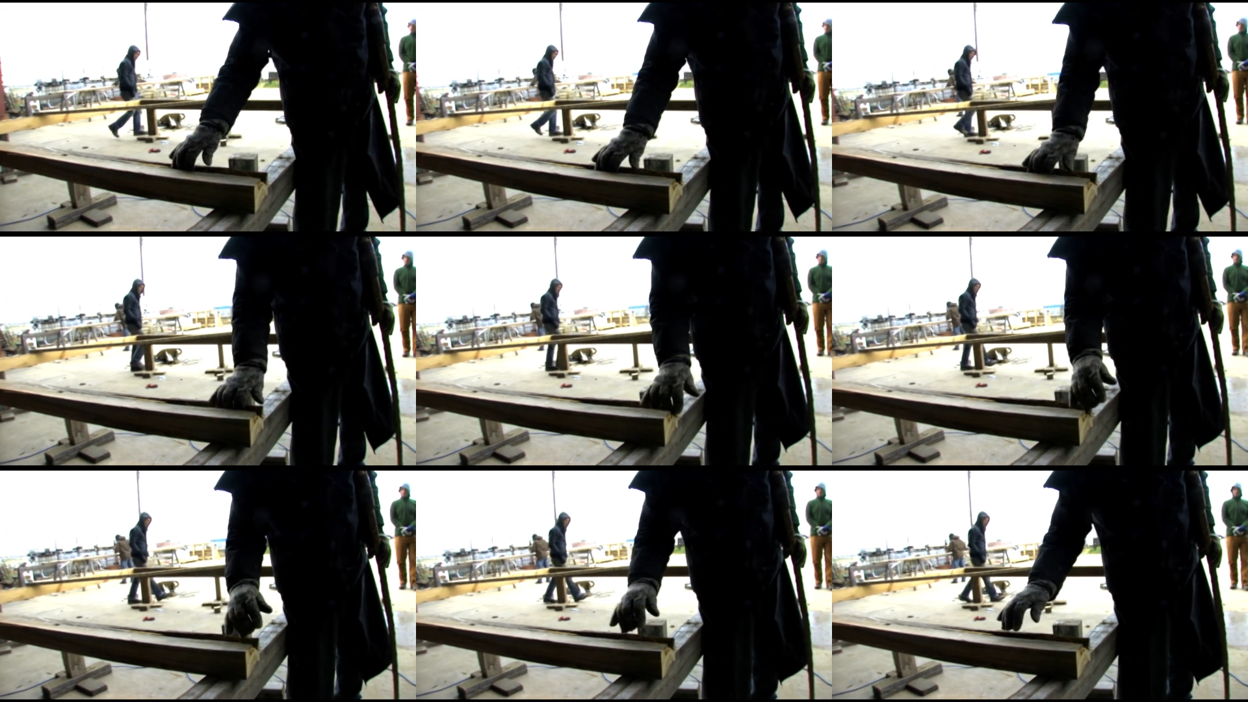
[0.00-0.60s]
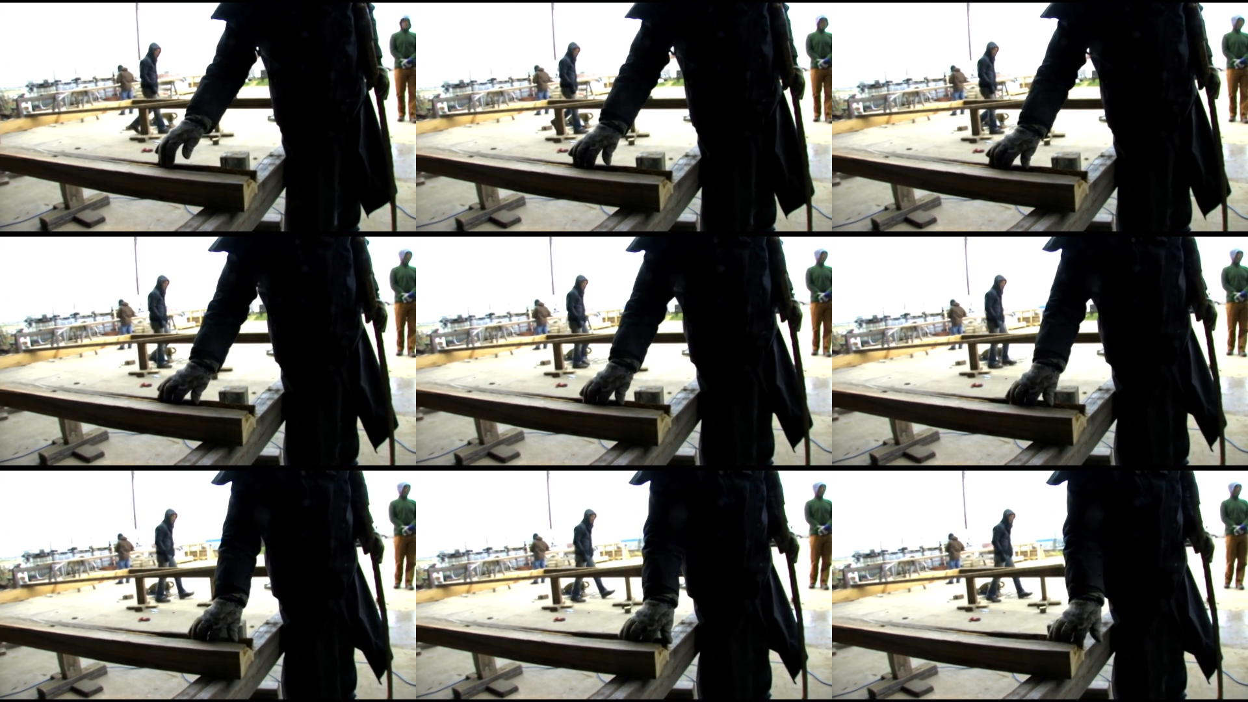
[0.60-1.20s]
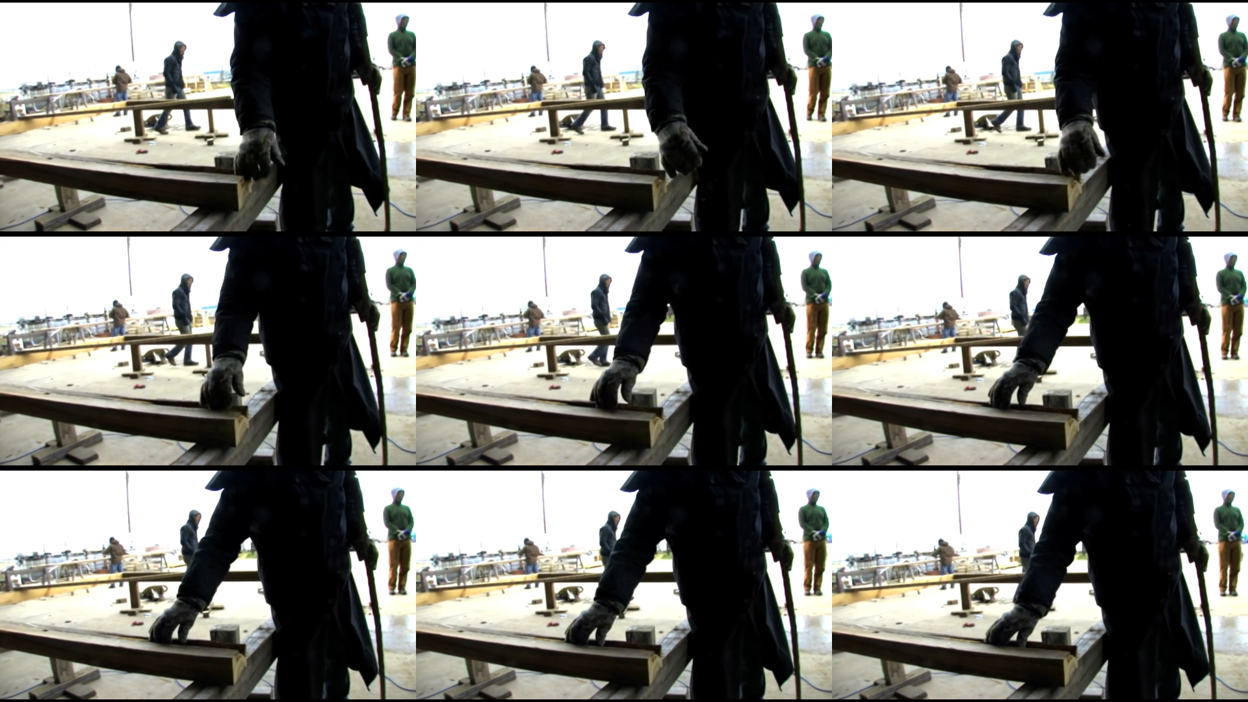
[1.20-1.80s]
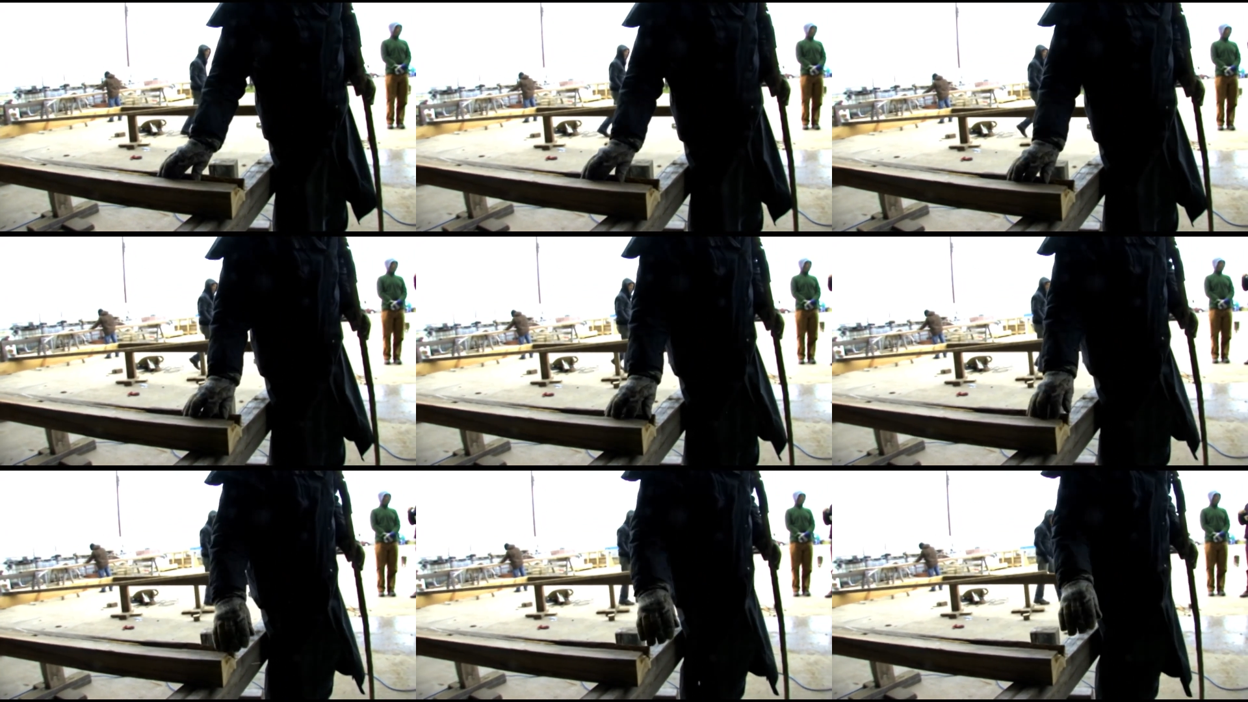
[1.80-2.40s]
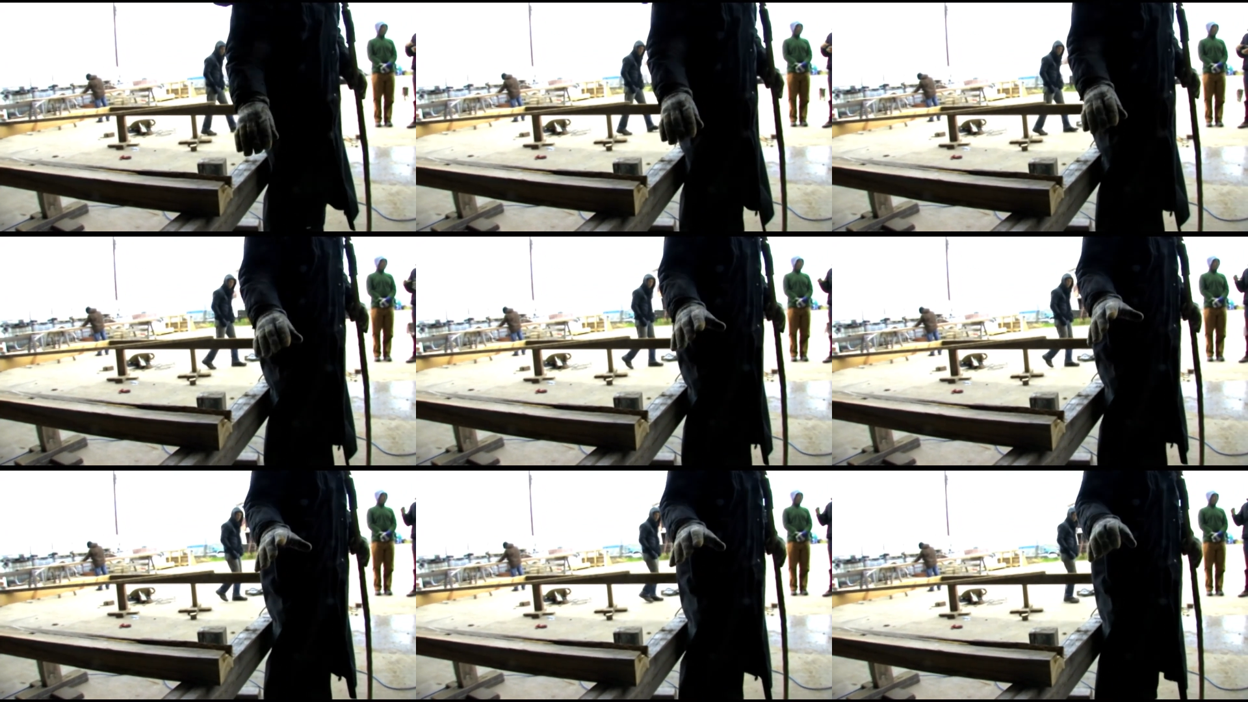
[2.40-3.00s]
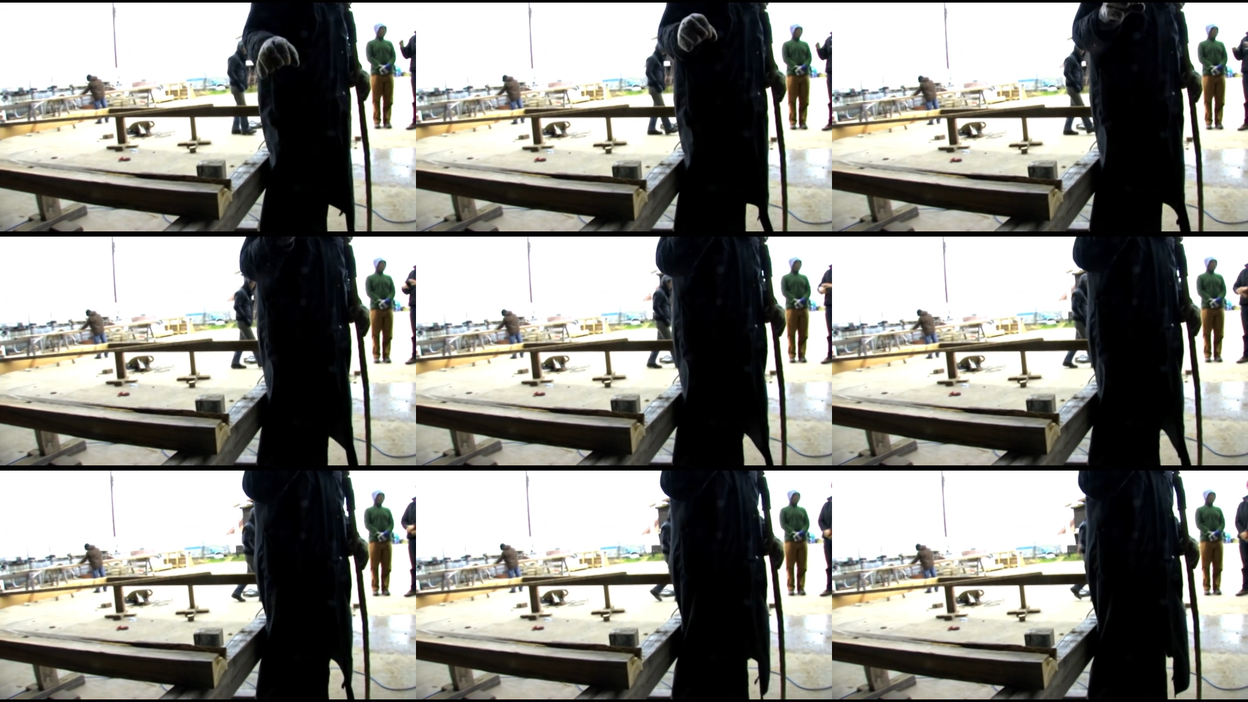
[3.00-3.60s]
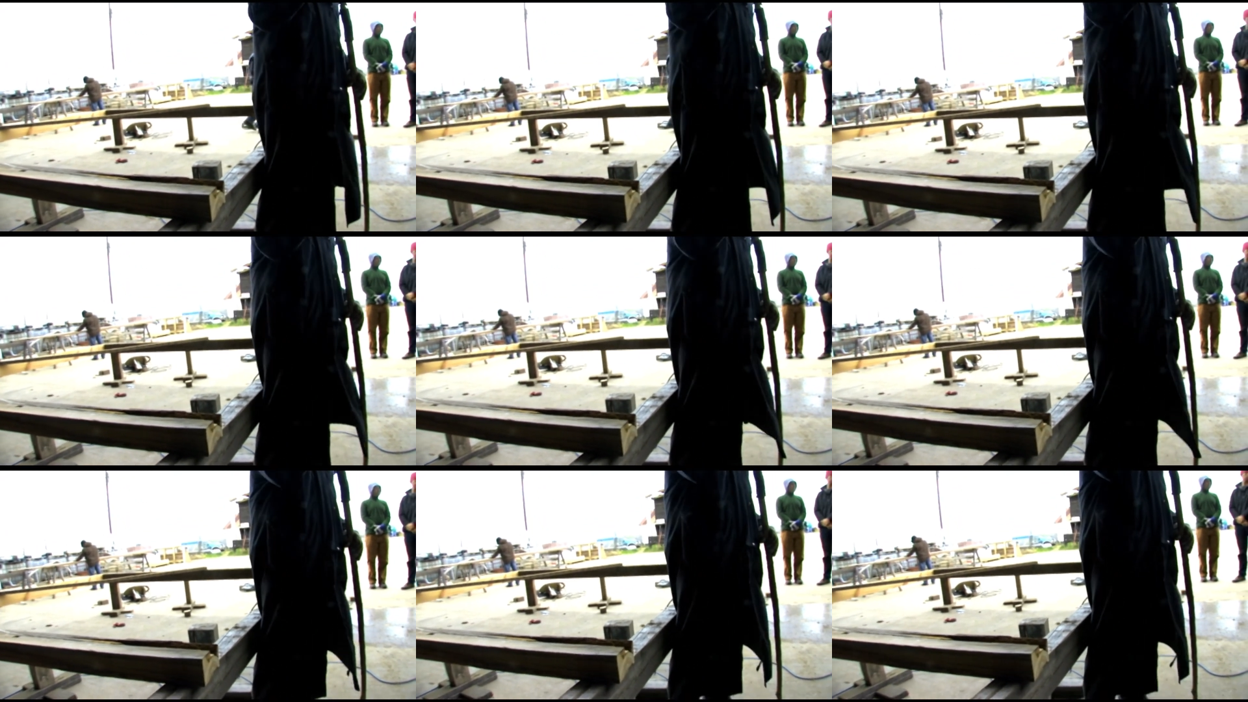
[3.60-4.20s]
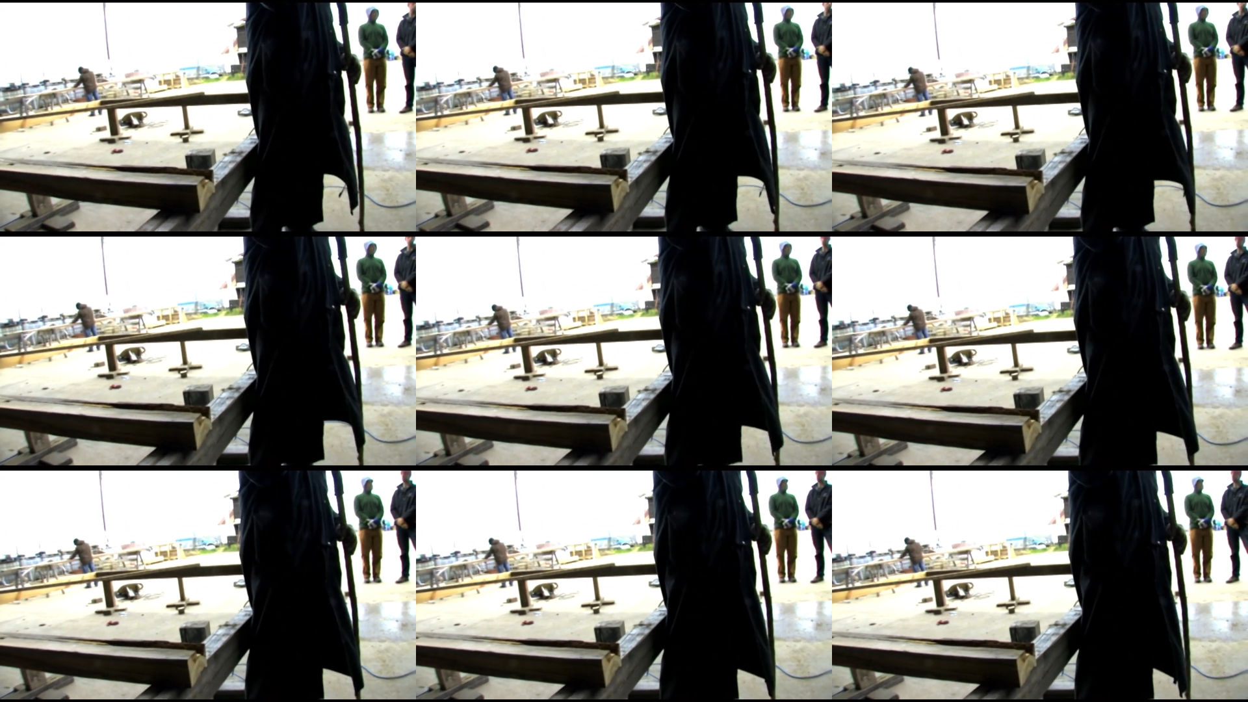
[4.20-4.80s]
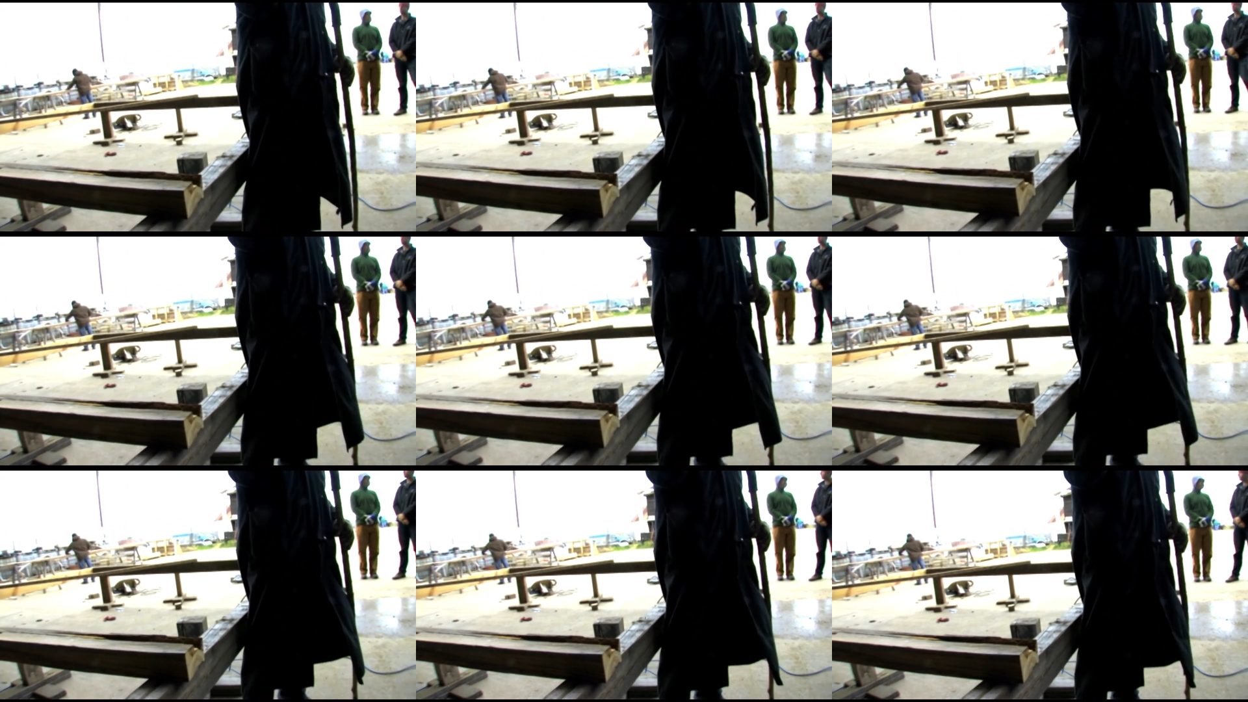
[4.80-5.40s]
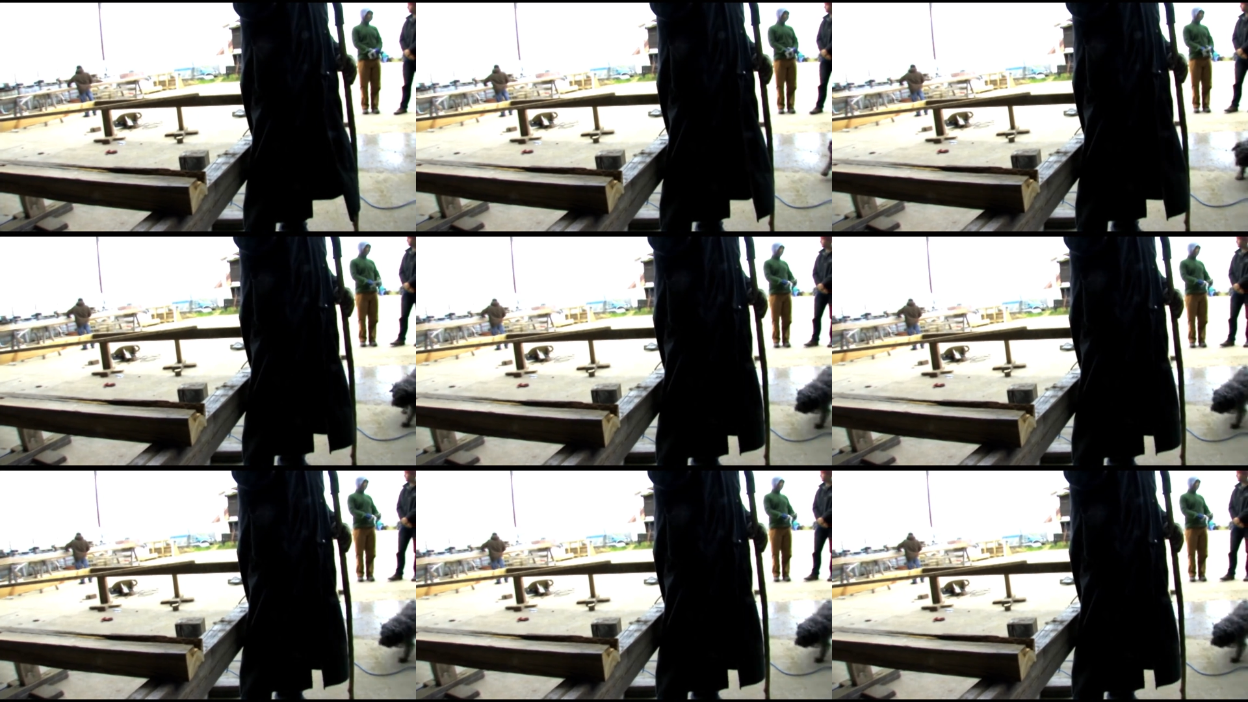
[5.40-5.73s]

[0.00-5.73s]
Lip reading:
[unreadable: no face in view]